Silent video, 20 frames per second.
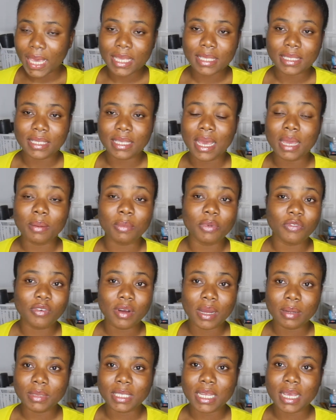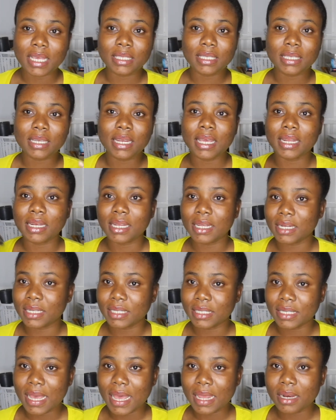inside before I'm testing and then
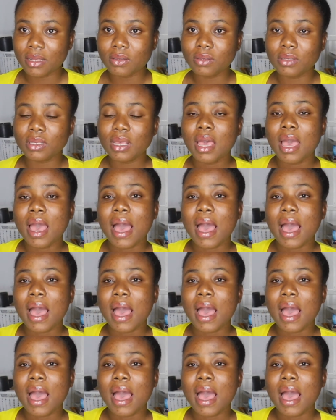it tunnels,